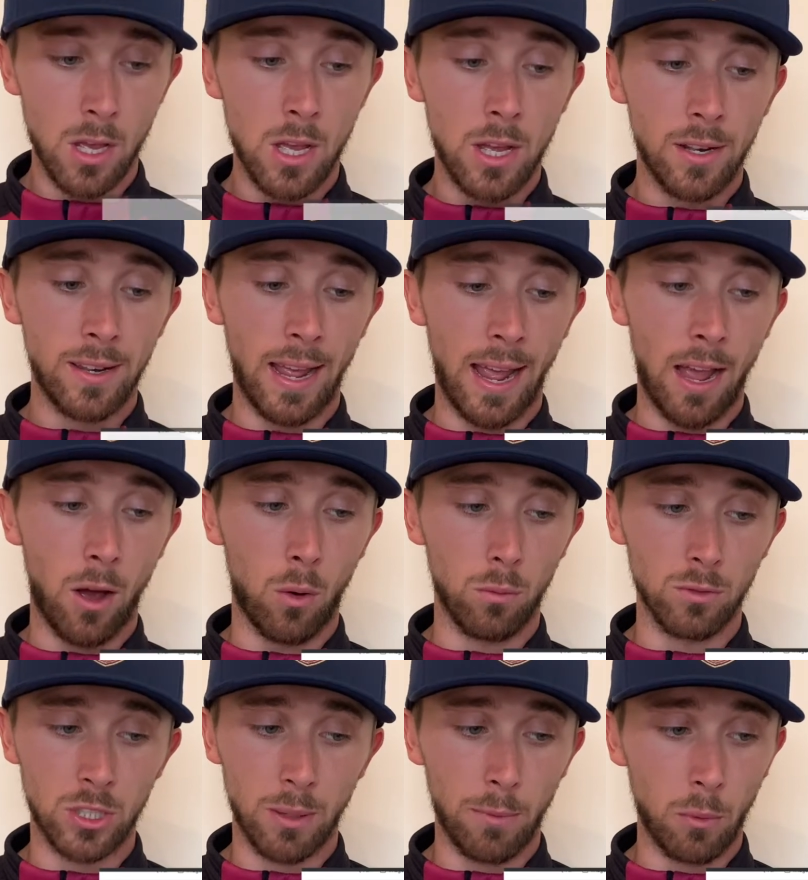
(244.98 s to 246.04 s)
Now,
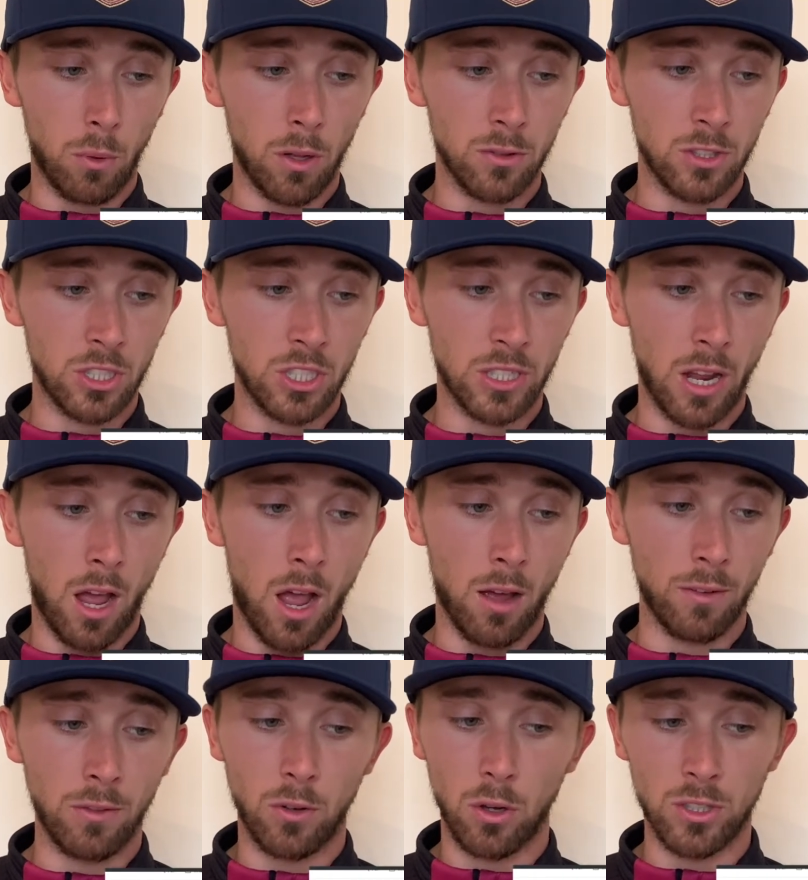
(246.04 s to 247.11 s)
some of the ones
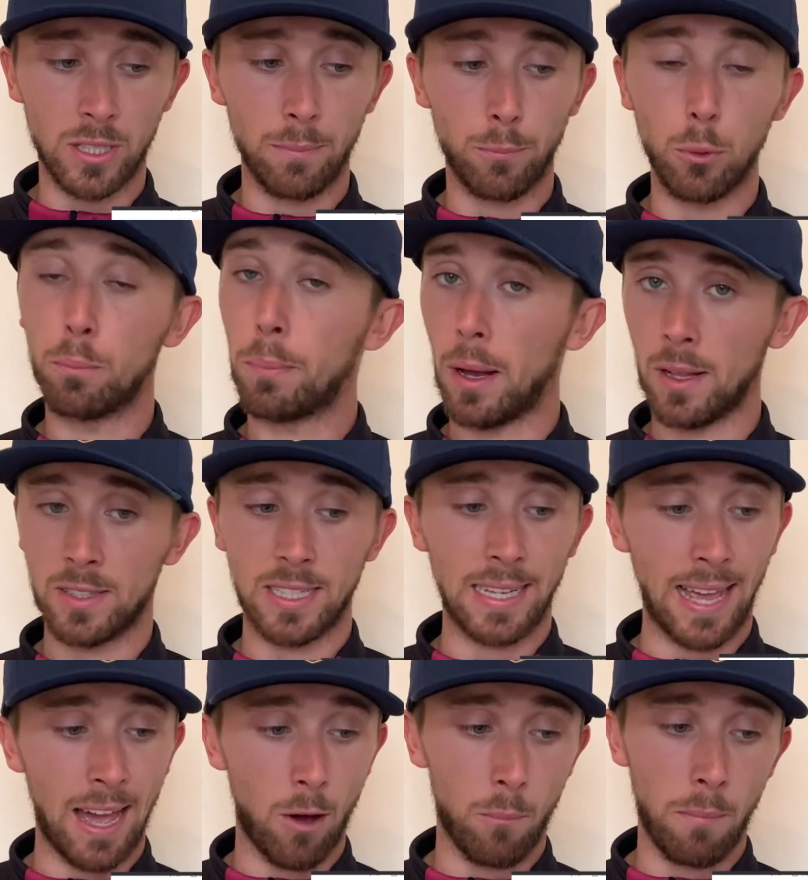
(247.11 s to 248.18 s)
you've got a simple putting
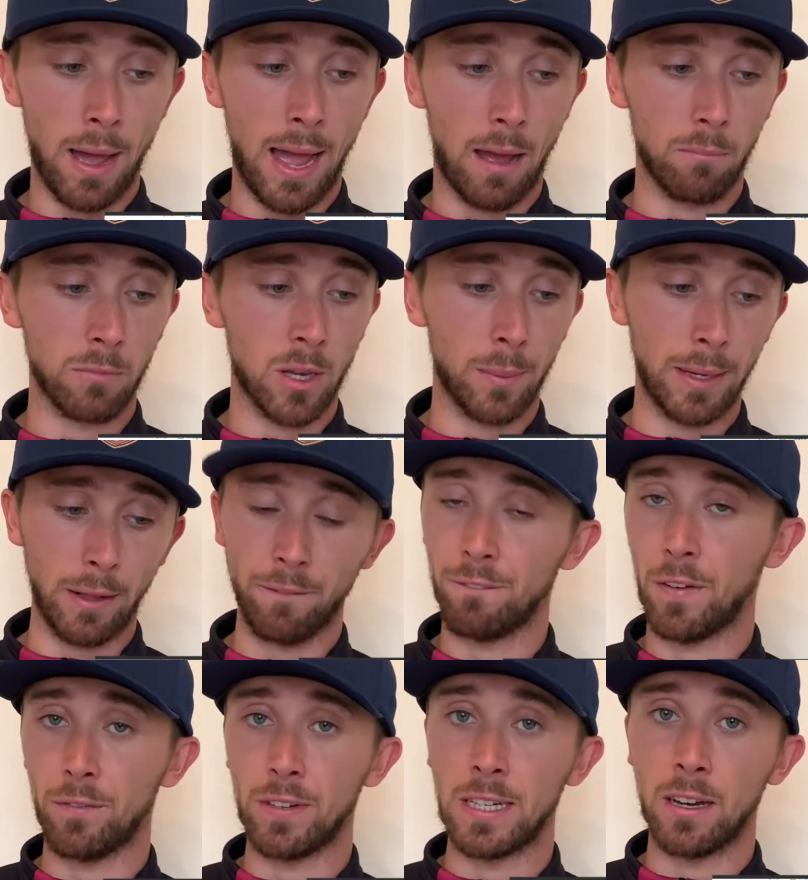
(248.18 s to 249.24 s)
out mat coming at
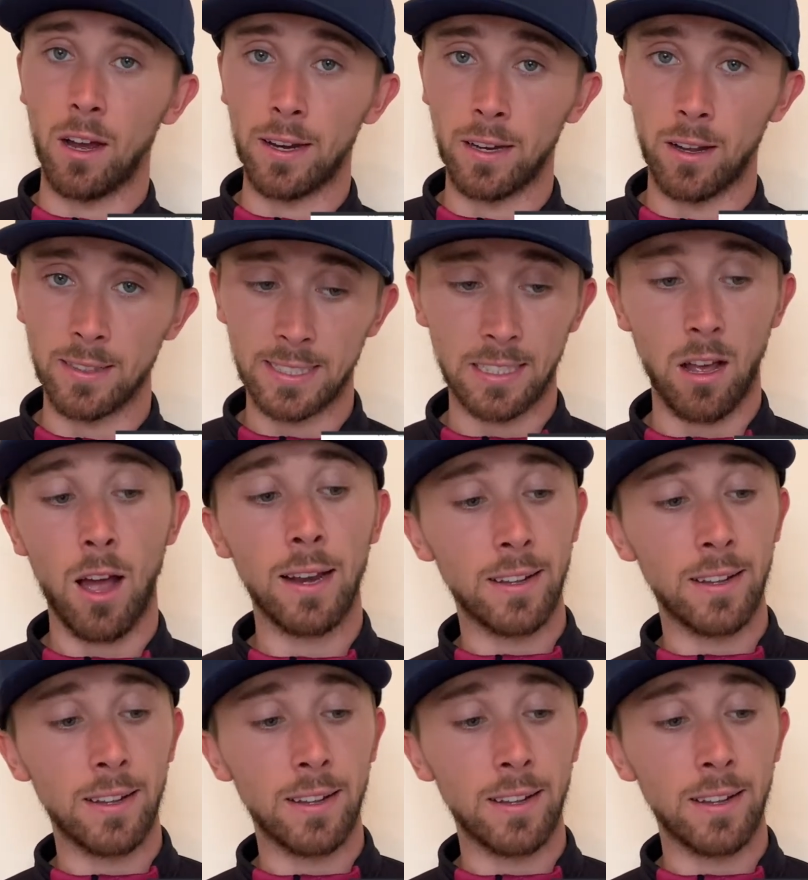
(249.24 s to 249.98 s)
$59.99.